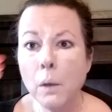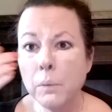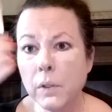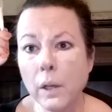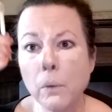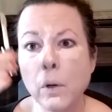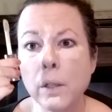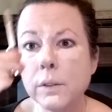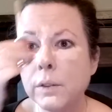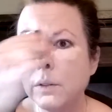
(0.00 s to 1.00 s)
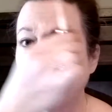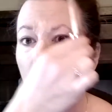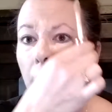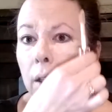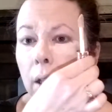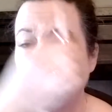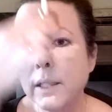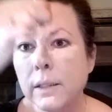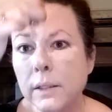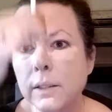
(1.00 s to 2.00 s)
Because I want to
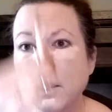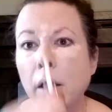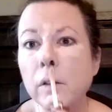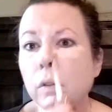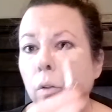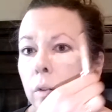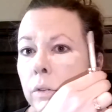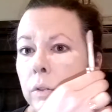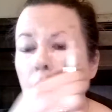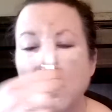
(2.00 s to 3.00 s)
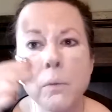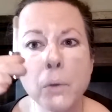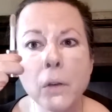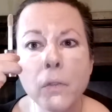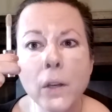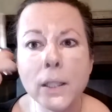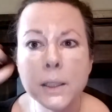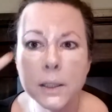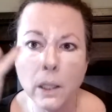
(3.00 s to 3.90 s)
highlight the centers of my face.